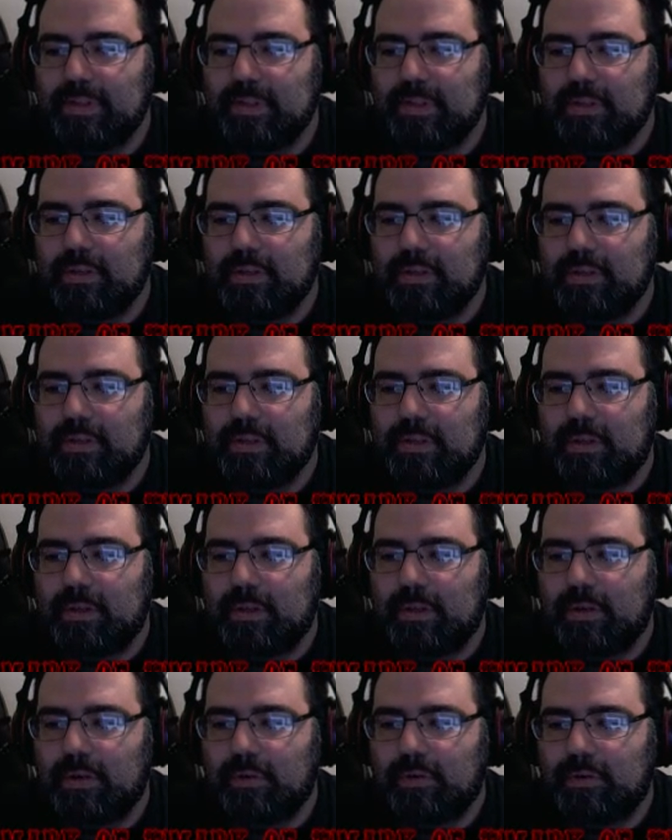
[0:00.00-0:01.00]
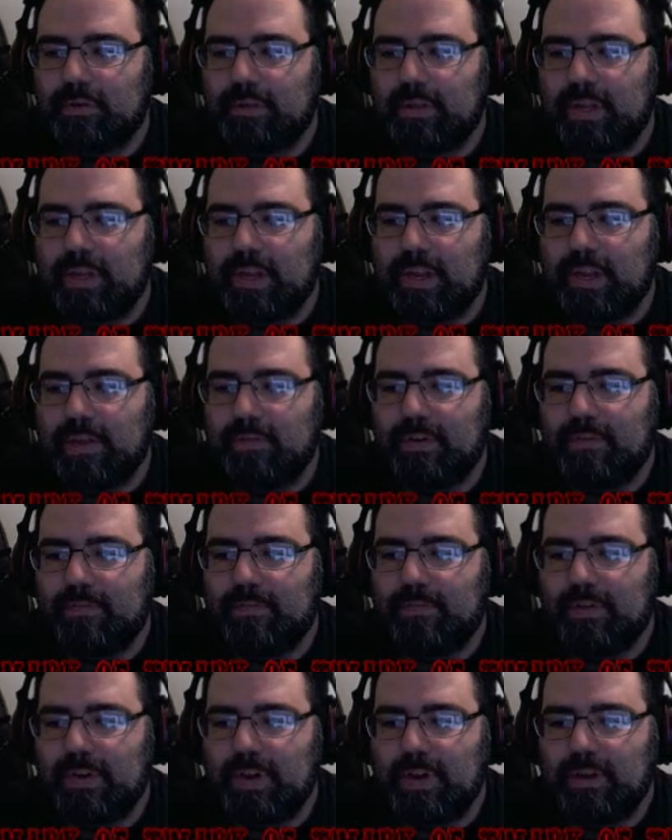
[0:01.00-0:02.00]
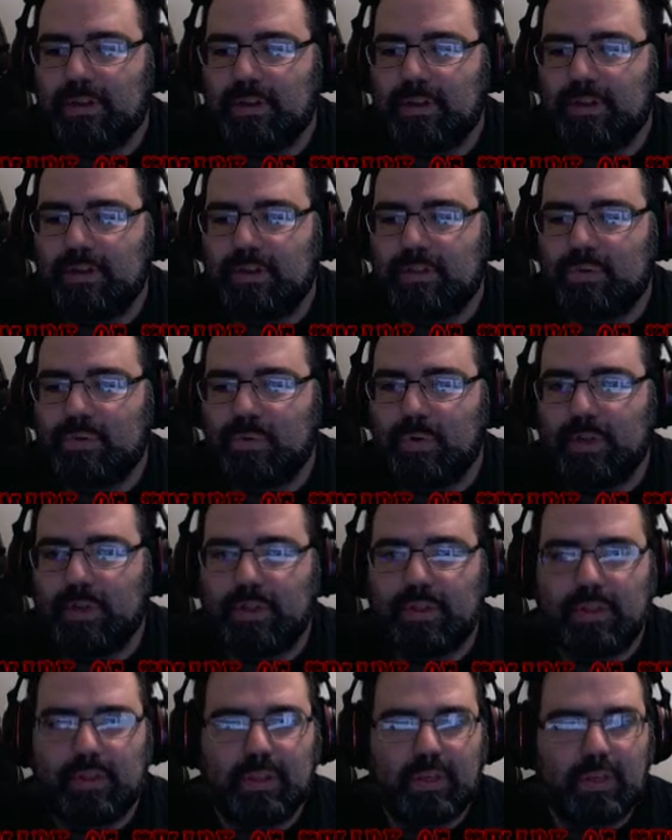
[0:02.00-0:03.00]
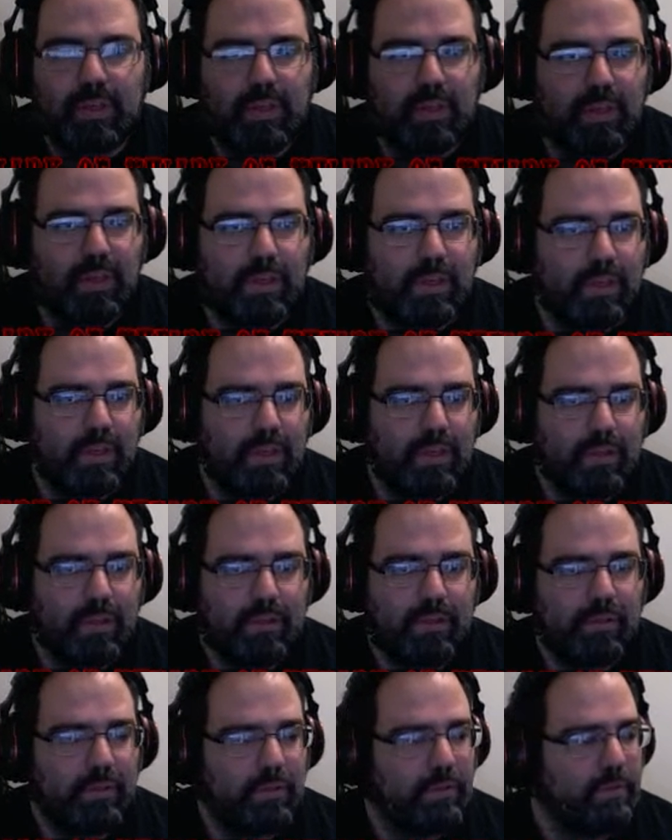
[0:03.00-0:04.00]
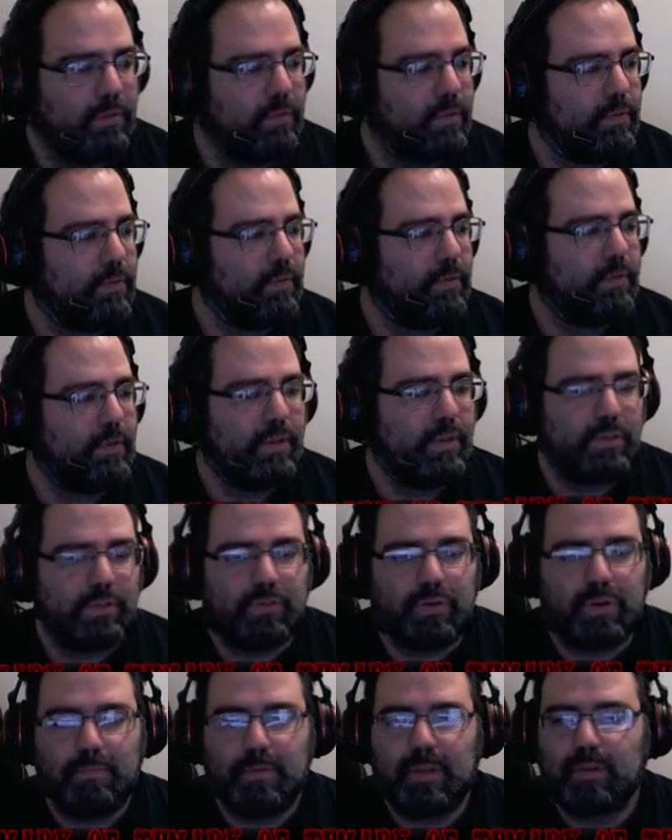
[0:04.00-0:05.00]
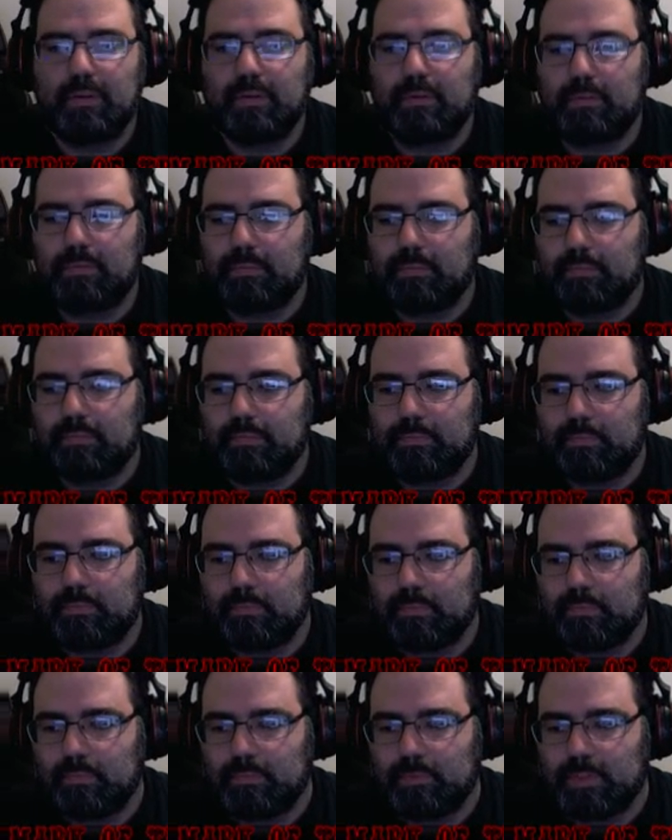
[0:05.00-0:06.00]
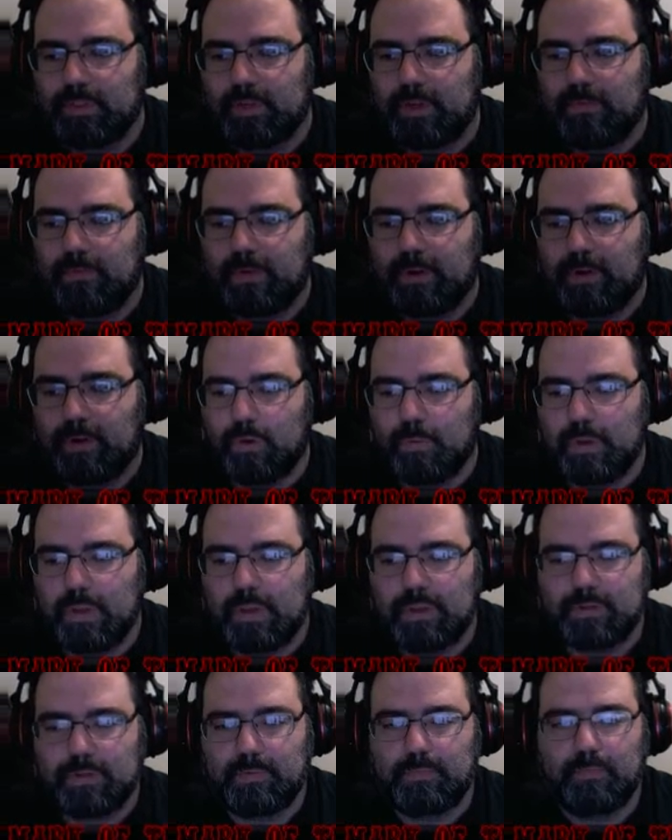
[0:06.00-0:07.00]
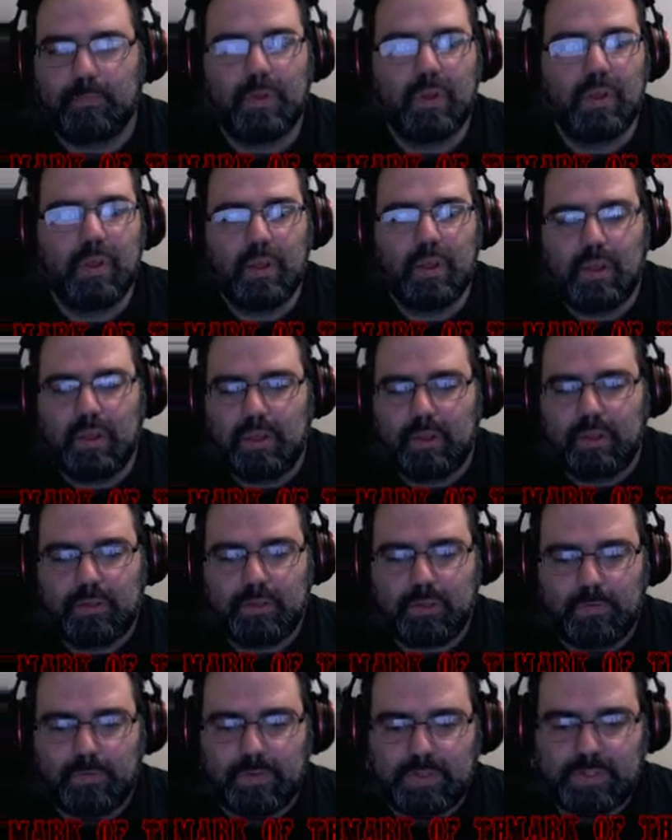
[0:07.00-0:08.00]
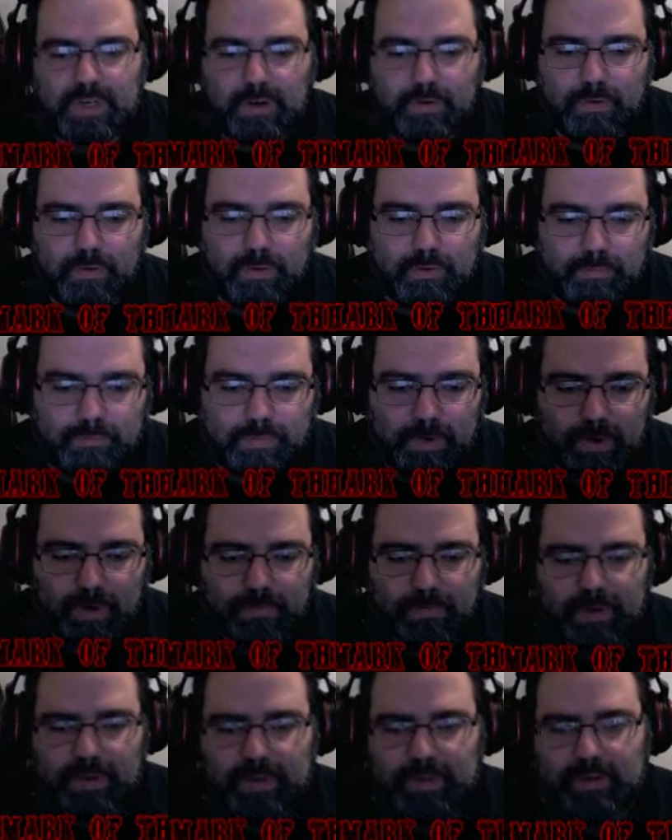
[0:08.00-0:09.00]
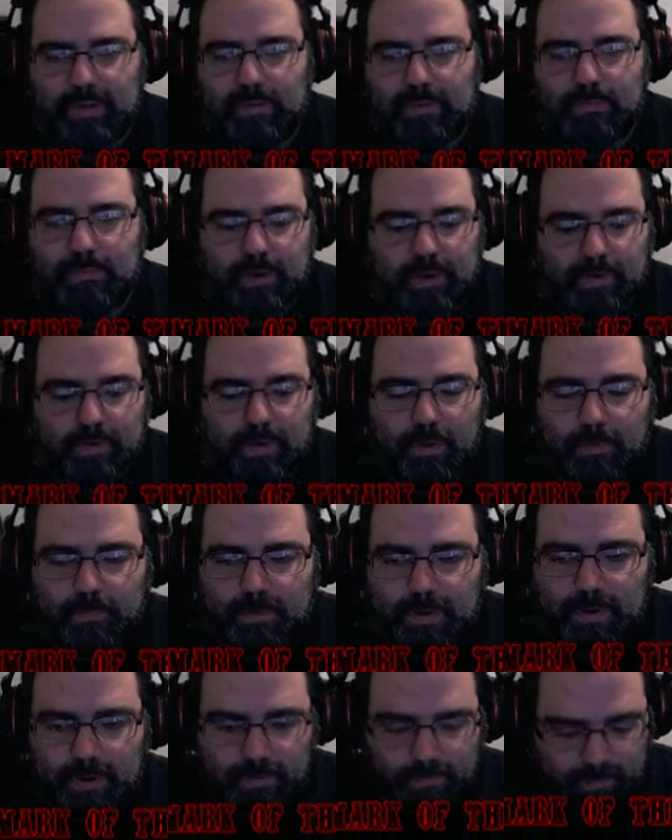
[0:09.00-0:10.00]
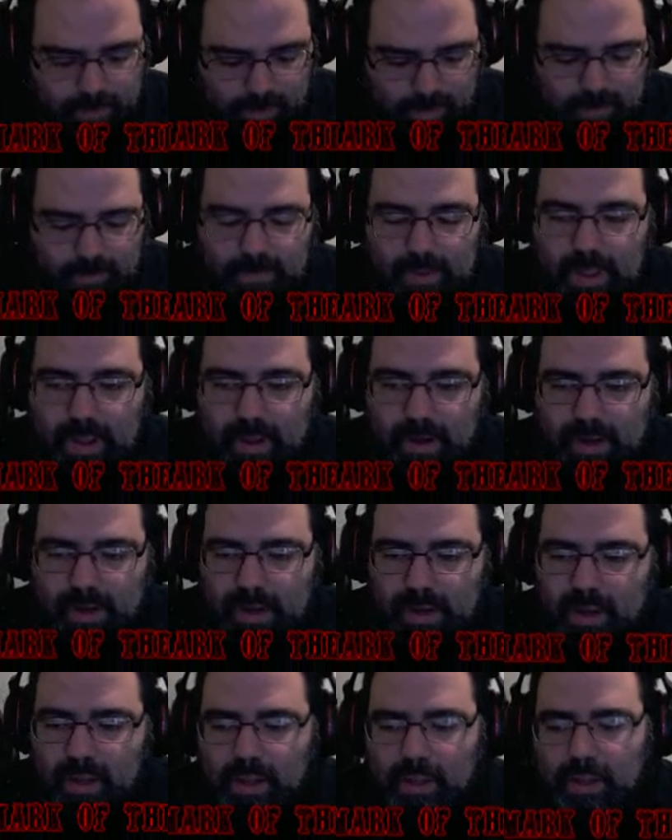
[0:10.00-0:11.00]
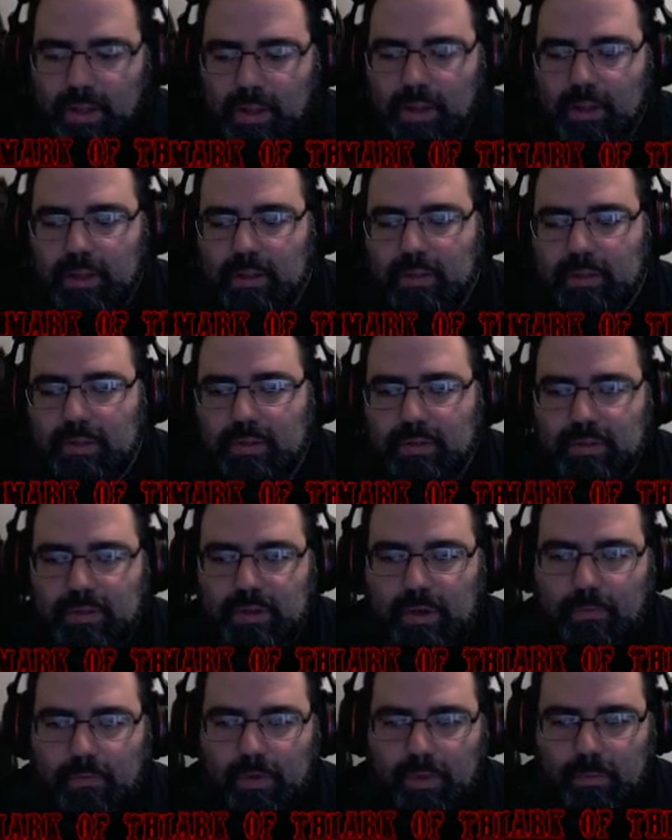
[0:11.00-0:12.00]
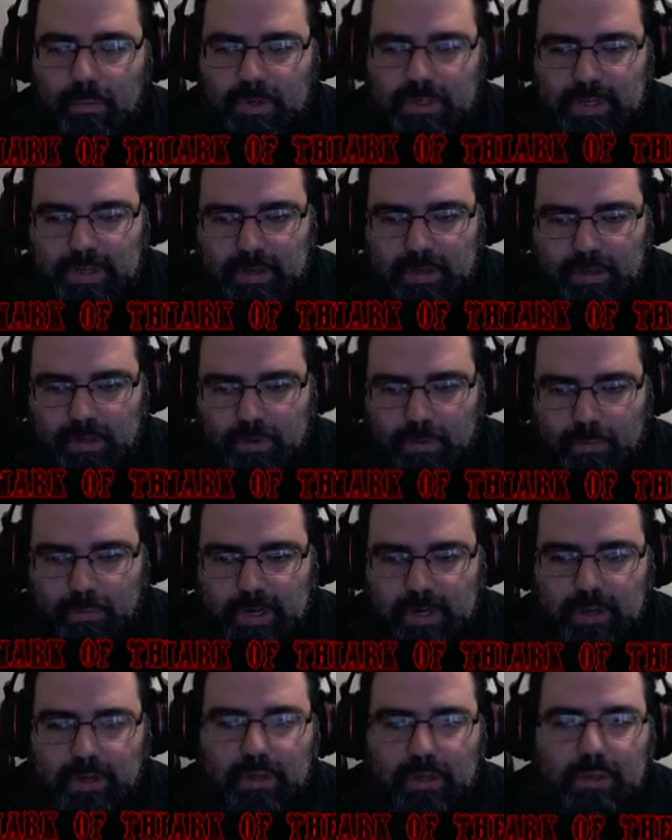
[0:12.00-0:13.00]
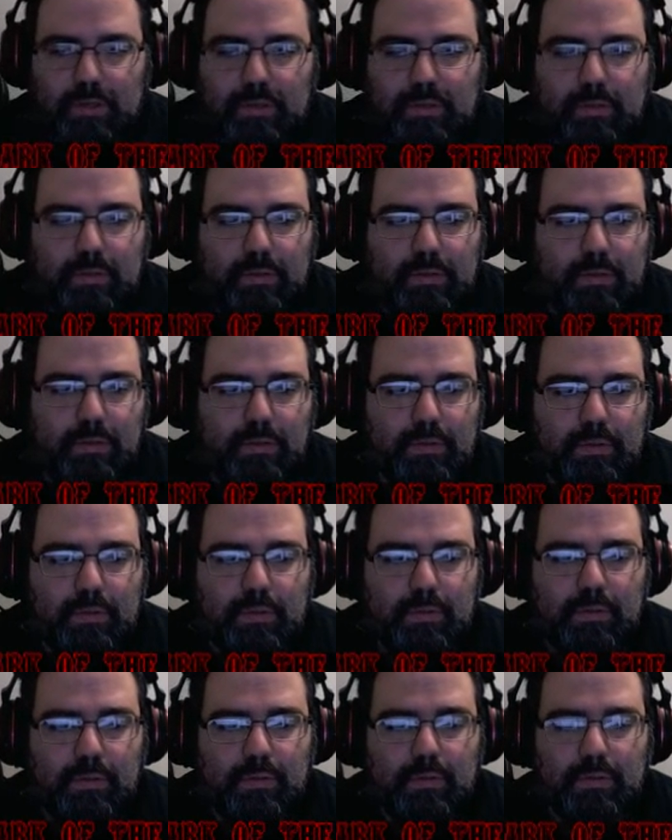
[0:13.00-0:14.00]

so I'm kind of having to finagle this with the streaming software, OBS. So if it's not perfect, you'll forget. Hopefully, you'll forgive me for that. There's not really much I can do about it.